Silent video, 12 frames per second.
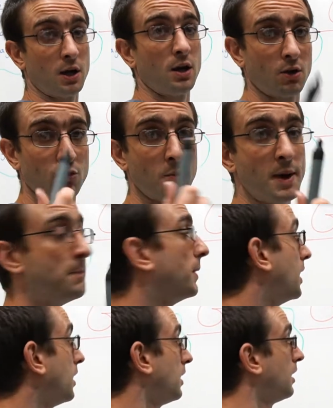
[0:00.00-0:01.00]

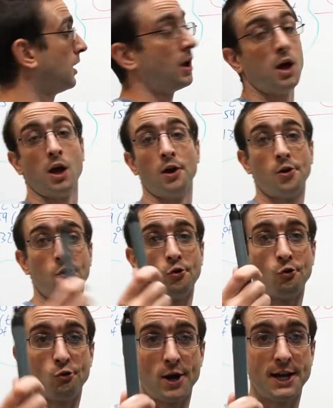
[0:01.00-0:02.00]
remember,
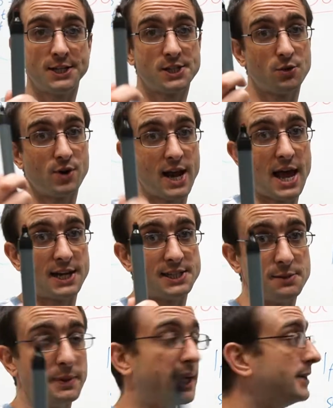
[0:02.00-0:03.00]
red is the
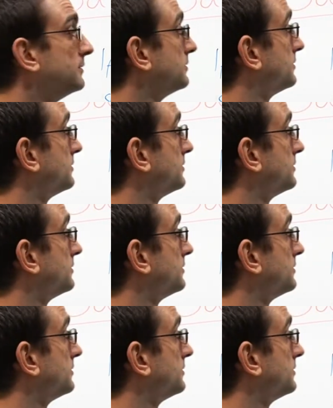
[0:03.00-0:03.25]
reality pen.